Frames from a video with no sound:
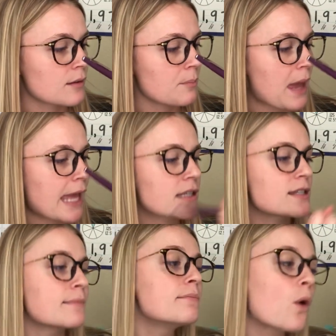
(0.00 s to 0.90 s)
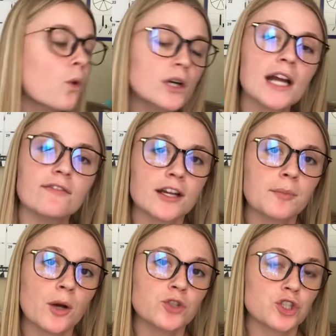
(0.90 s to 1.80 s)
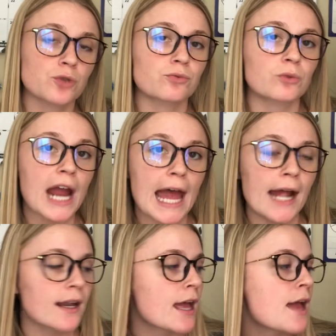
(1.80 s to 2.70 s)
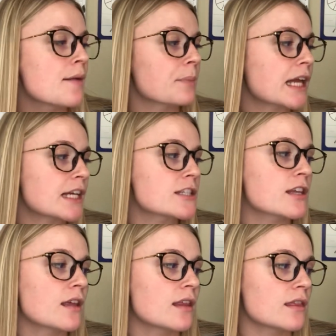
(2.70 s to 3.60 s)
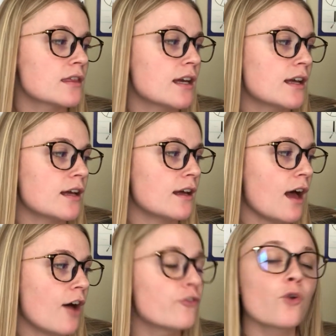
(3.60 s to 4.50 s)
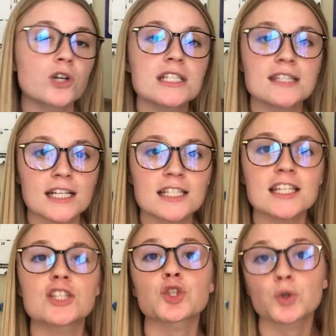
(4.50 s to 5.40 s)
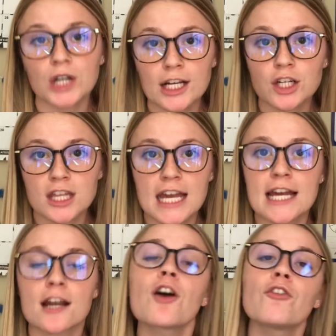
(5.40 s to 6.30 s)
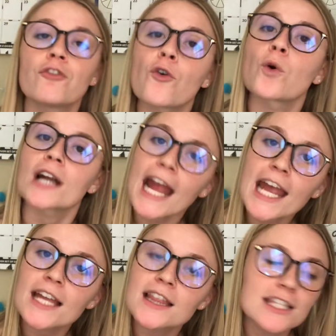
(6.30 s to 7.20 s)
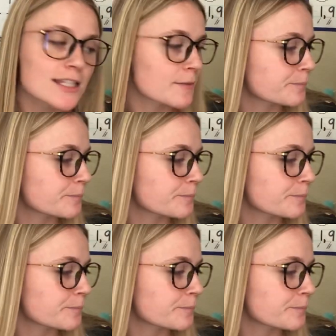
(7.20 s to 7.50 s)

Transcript: paints more of their poster red because the 4/6 is greater than 4/8.